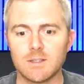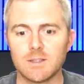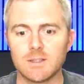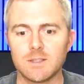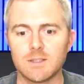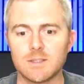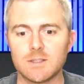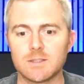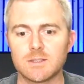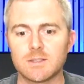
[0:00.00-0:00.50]

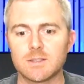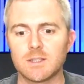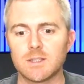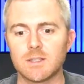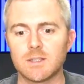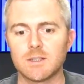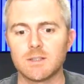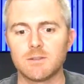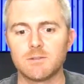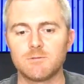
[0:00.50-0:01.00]
It's
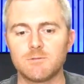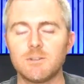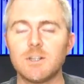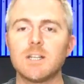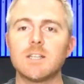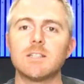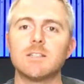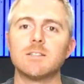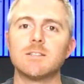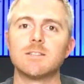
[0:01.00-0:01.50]
uh,
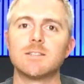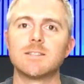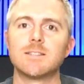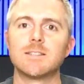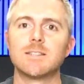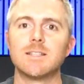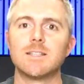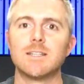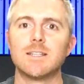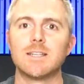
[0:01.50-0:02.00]
fun
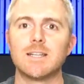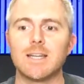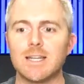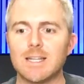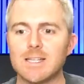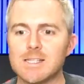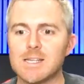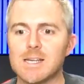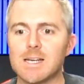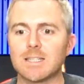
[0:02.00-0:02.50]

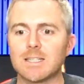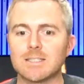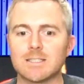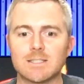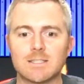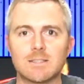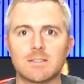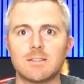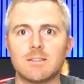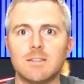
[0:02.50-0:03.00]
and
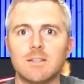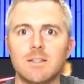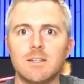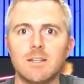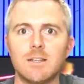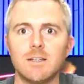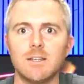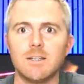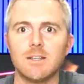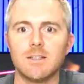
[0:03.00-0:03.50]
nice.
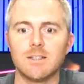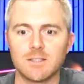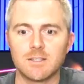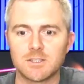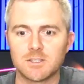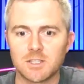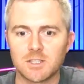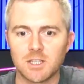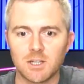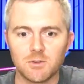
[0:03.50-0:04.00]
This
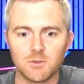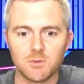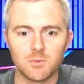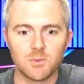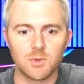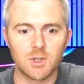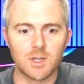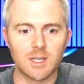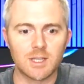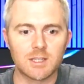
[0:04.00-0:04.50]
channel
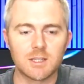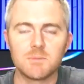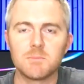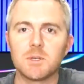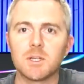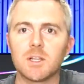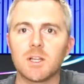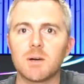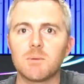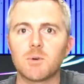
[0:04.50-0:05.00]
will likely
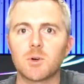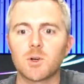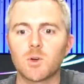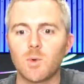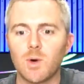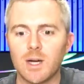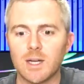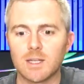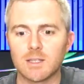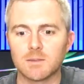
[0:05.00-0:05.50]
be a lot more
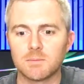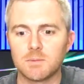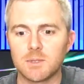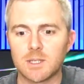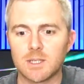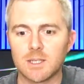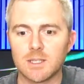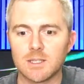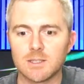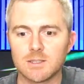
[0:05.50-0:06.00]
quiet
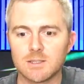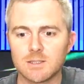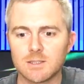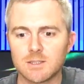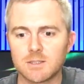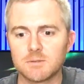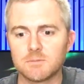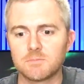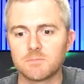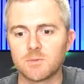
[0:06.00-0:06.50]

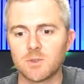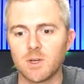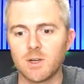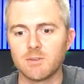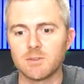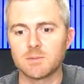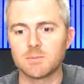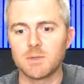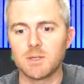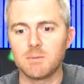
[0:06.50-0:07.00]
because I don't
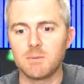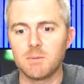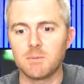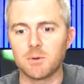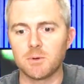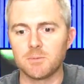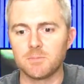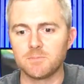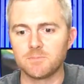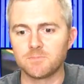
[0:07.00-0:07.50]
have as many
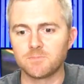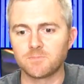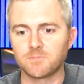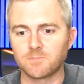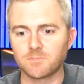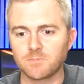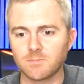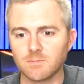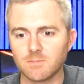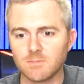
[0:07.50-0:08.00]
people
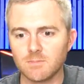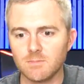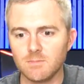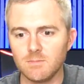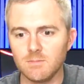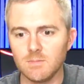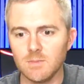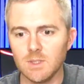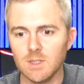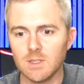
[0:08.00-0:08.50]

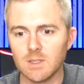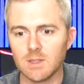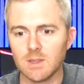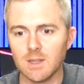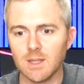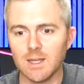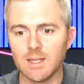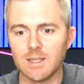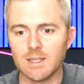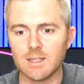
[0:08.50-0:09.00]

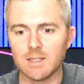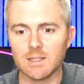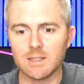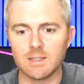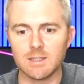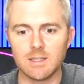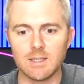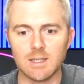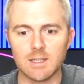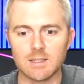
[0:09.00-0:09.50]
liking it
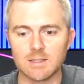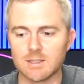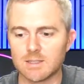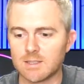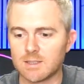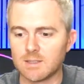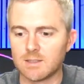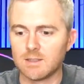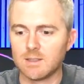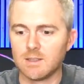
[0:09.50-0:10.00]
yet.
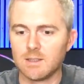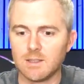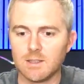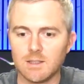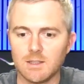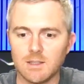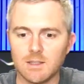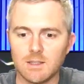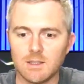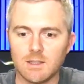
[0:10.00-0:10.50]

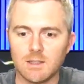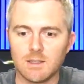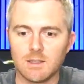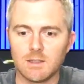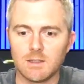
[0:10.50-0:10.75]
Many people.